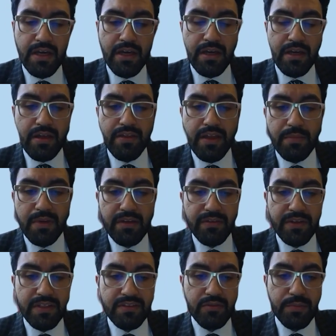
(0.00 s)
They believe
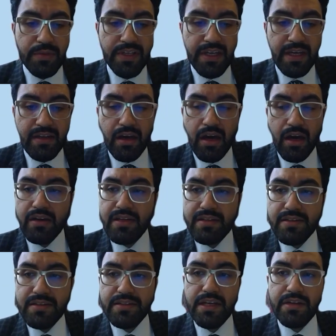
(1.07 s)
it to be an
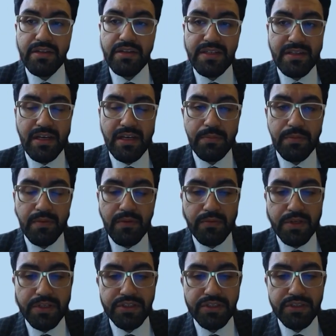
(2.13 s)
unnecessary step
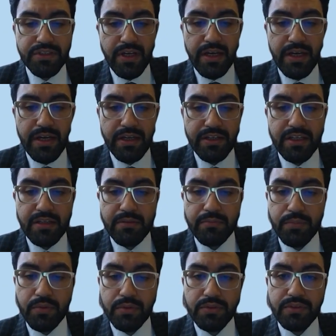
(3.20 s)
which can
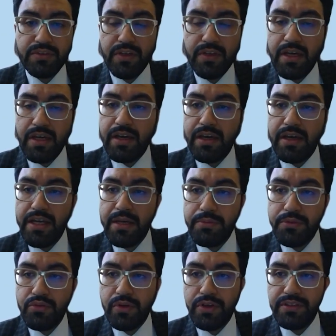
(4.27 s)
put hip
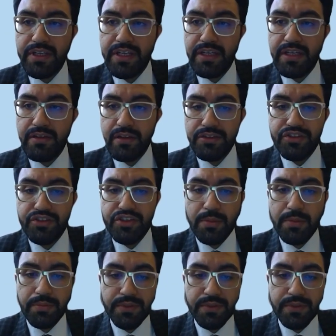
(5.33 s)
joint in jeopardy